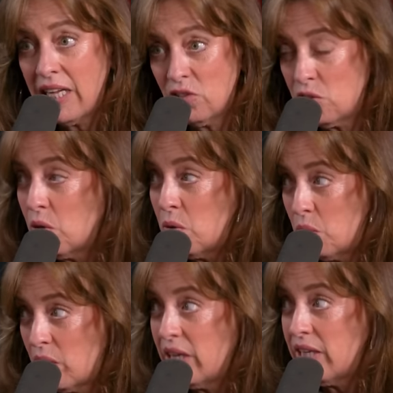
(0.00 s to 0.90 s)
And so.
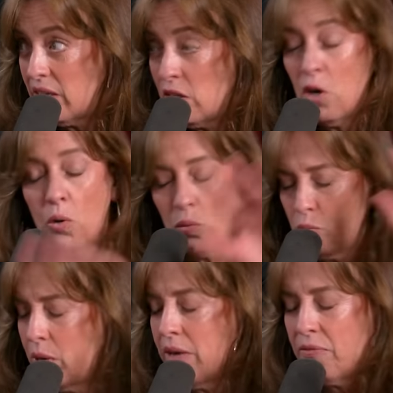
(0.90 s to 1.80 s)
Still? No,
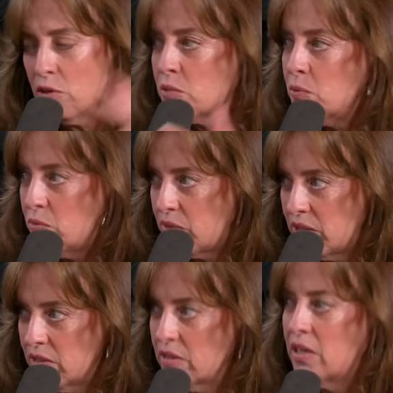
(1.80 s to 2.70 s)
when oh. I first moved
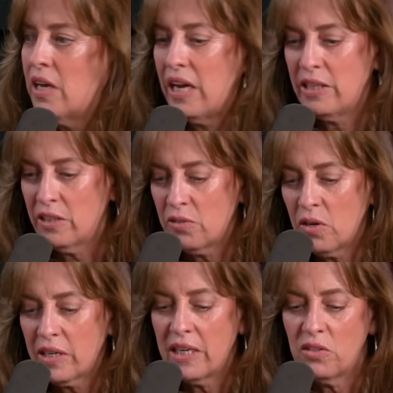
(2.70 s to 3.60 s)
here in the
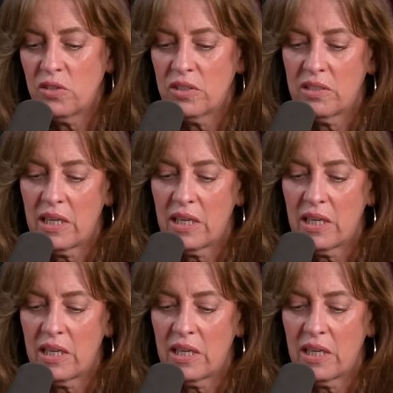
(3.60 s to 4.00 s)
dark ages.